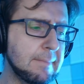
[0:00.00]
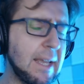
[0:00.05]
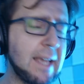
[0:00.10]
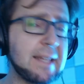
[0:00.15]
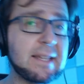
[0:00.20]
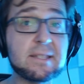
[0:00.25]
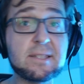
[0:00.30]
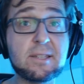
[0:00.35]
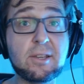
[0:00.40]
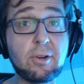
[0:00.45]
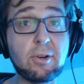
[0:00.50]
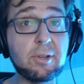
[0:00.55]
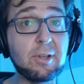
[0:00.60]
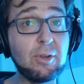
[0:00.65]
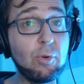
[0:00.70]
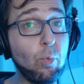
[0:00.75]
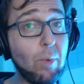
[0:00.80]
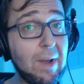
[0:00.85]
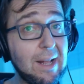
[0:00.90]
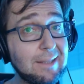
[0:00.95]
And it's
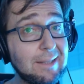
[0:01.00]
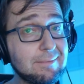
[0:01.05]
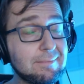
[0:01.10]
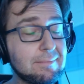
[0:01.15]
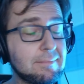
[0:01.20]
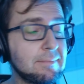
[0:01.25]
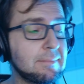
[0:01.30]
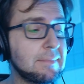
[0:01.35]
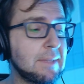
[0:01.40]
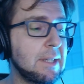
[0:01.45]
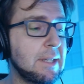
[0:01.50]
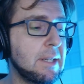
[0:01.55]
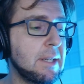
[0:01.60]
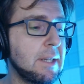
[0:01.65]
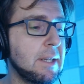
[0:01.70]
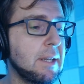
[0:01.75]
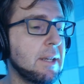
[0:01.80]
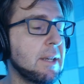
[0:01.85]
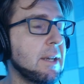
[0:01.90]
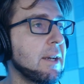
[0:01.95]
going well.
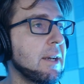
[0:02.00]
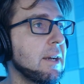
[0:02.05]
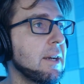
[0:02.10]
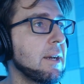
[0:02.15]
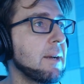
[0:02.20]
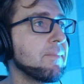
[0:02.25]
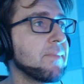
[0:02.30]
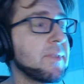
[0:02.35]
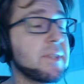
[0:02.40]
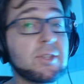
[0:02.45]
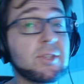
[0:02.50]
Um,